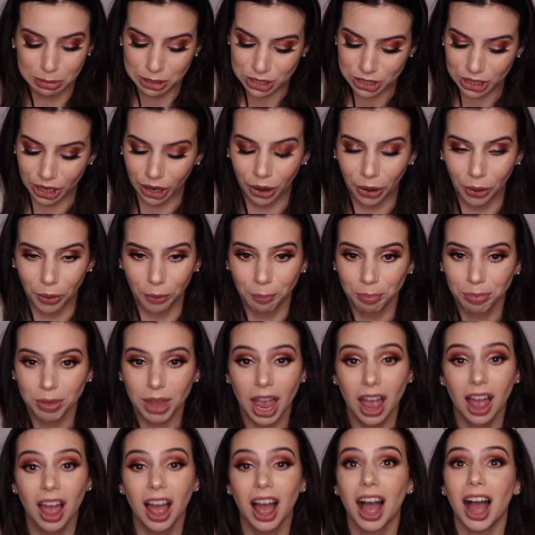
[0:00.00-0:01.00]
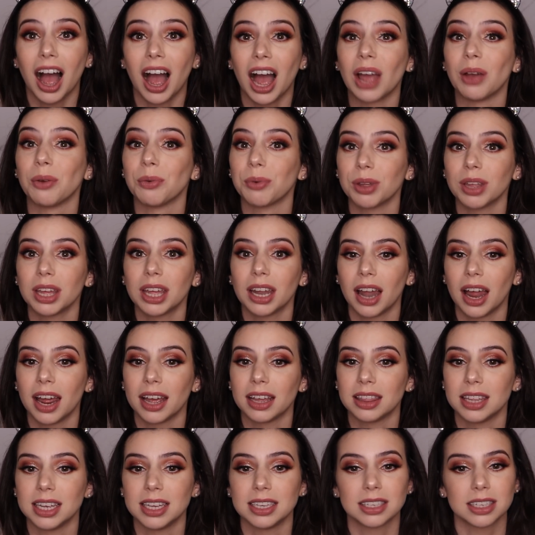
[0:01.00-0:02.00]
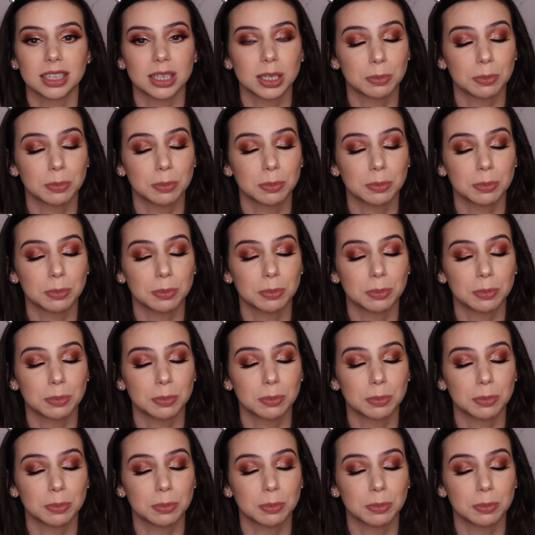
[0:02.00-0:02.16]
So I really like these,